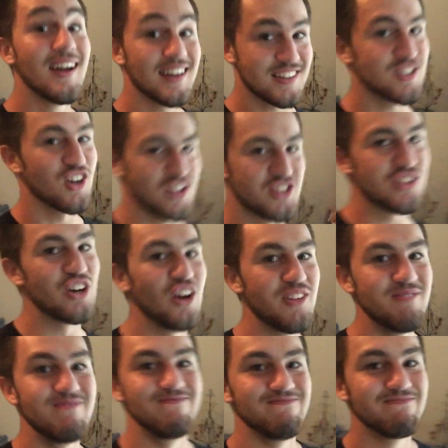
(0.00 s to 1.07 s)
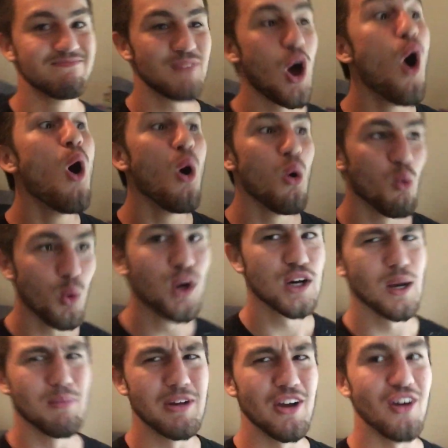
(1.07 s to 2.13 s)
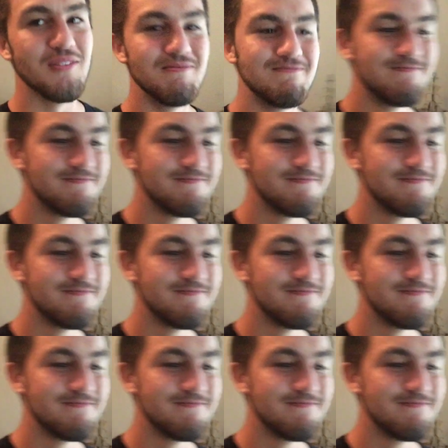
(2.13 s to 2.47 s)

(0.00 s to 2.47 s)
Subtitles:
Kentucky's good. We're going to be good.